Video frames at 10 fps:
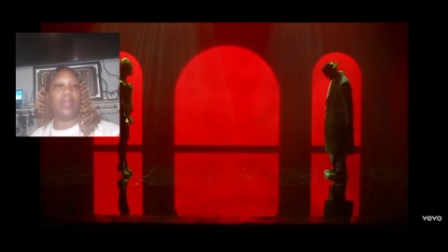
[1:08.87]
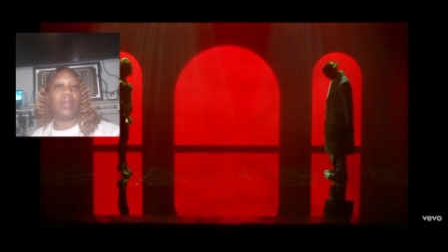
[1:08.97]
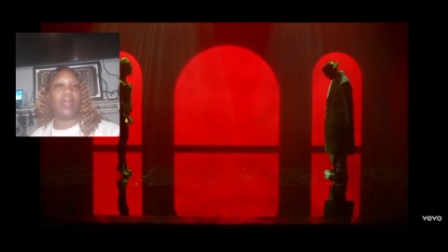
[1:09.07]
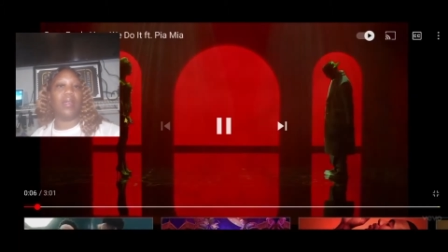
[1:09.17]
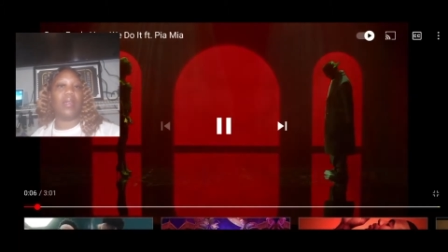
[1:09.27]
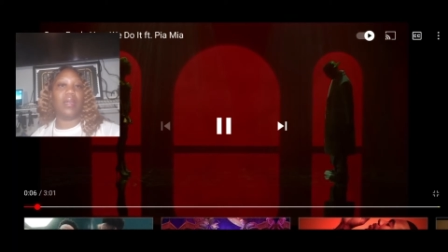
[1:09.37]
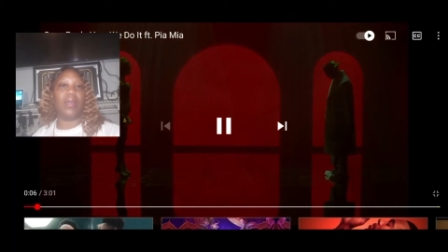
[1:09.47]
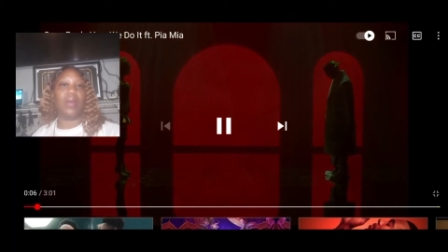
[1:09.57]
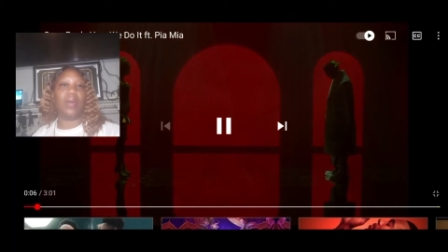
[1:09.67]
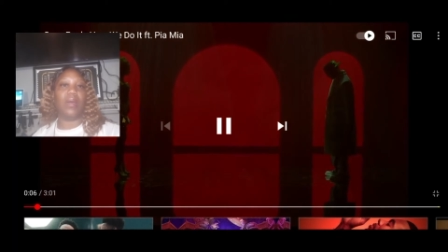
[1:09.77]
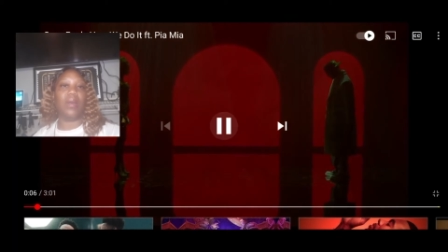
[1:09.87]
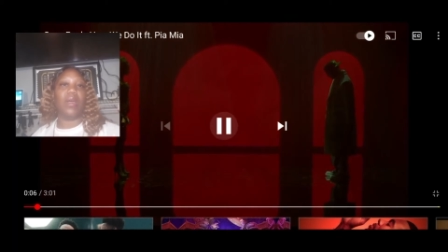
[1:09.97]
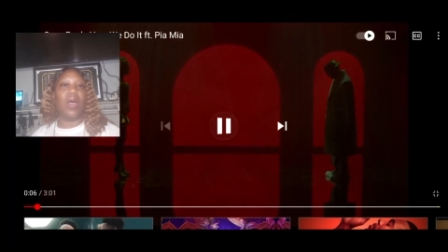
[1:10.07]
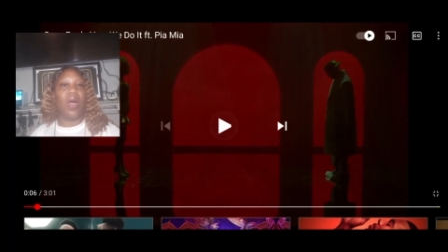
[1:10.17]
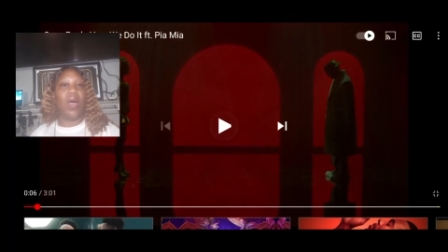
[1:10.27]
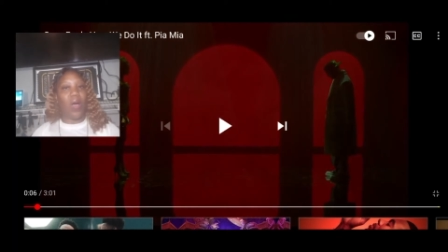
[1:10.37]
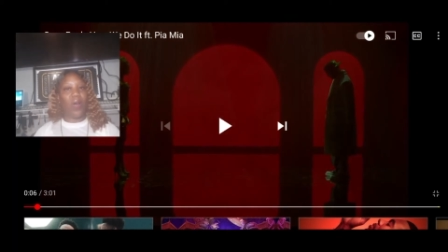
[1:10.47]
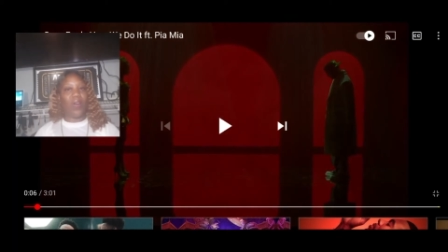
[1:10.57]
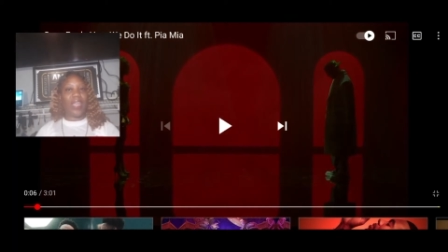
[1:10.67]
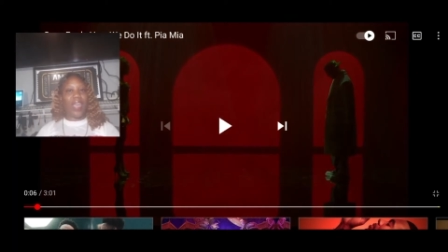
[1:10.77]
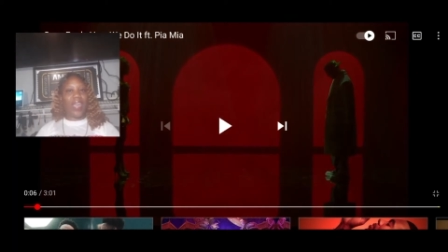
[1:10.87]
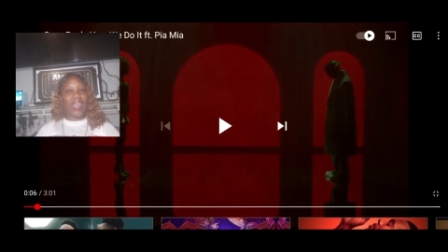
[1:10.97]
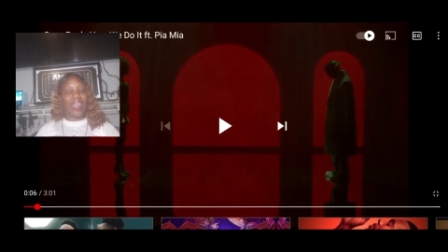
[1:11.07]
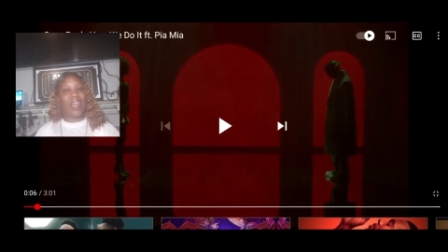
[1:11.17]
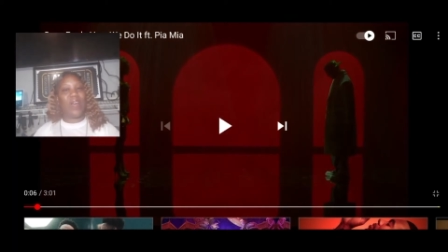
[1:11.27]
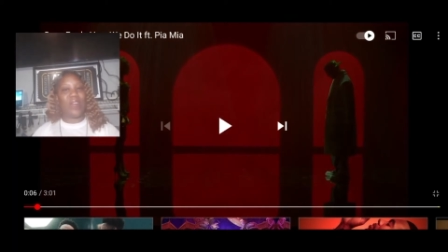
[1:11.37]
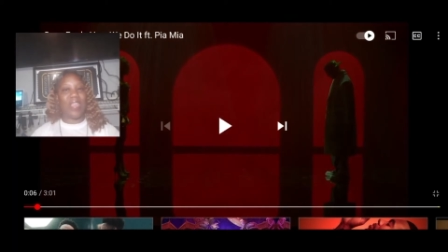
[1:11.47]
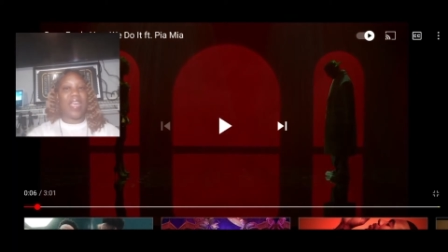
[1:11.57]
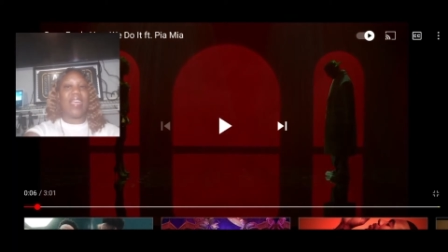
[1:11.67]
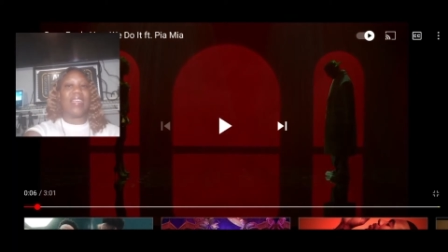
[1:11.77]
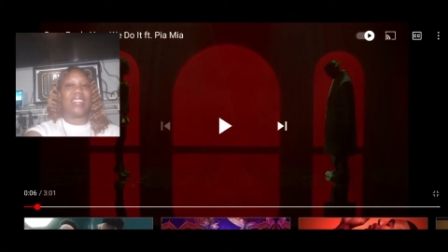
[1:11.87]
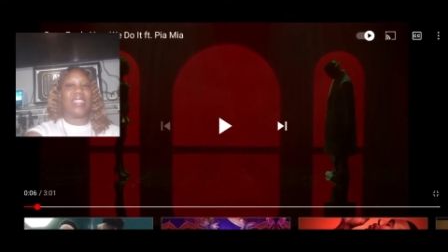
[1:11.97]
it. I like Okay, okay.